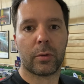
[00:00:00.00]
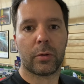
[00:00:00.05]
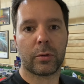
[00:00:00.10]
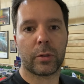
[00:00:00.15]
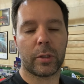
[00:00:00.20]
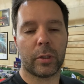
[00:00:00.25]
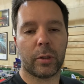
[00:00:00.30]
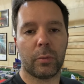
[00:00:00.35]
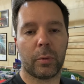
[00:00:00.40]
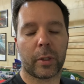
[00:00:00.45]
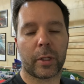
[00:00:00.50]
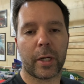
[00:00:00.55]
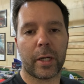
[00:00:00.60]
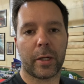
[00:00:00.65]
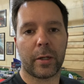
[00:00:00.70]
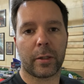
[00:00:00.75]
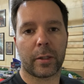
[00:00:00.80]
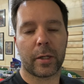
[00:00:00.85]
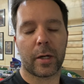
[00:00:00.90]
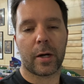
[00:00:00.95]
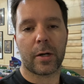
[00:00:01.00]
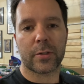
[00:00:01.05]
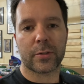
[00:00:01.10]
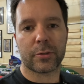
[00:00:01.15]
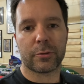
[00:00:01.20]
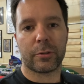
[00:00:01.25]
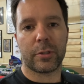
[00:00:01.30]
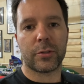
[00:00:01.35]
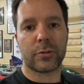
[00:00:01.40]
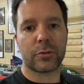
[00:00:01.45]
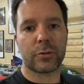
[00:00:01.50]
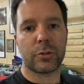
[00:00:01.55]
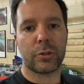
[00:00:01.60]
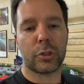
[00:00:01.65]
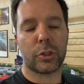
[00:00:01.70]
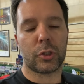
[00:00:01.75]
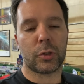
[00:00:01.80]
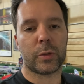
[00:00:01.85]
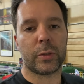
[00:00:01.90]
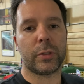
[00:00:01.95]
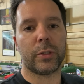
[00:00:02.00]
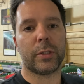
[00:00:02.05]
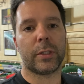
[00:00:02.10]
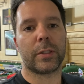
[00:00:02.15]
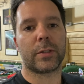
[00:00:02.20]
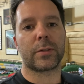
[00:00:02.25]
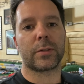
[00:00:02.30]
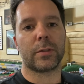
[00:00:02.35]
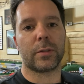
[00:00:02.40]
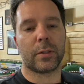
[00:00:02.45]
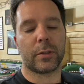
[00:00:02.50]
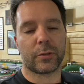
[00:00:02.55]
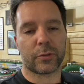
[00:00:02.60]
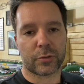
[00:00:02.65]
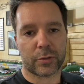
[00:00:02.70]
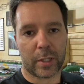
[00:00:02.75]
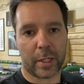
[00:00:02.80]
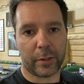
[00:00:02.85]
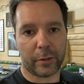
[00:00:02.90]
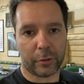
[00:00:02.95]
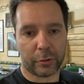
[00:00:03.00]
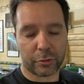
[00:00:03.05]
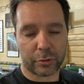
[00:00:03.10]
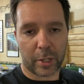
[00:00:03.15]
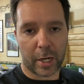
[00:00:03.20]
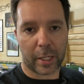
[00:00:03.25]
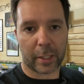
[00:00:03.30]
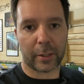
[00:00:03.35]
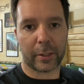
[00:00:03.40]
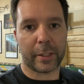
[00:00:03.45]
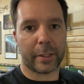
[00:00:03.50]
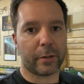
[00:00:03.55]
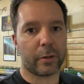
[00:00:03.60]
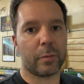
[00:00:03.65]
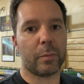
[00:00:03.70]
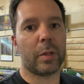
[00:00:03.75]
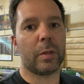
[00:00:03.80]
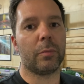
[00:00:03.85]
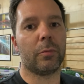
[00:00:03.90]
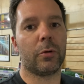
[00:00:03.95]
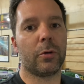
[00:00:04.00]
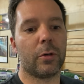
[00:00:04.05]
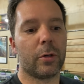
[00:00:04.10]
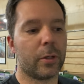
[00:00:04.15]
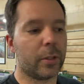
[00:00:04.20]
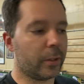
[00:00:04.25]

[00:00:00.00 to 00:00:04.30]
what kind of cars they're into, and you get to understand their track layout a bit more.